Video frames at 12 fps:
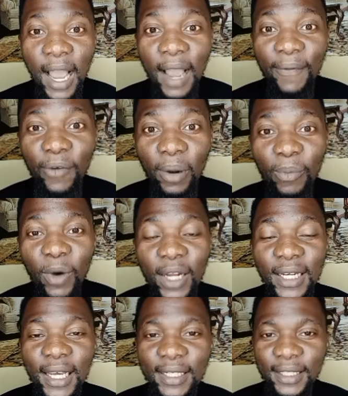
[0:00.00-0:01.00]
And DOYIN
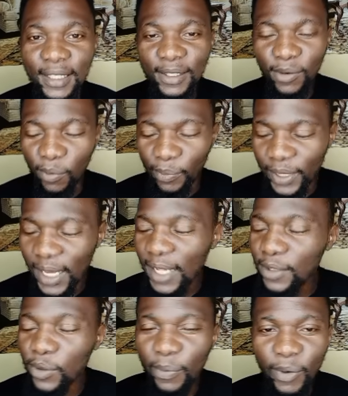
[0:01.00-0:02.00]
OKUPE, as you can
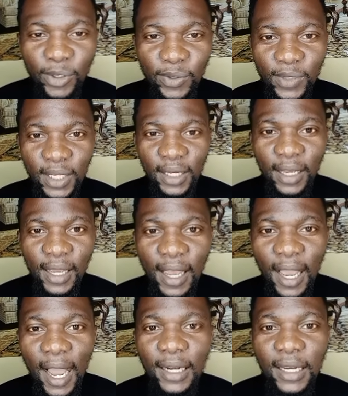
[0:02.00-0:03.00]
see, reposted it.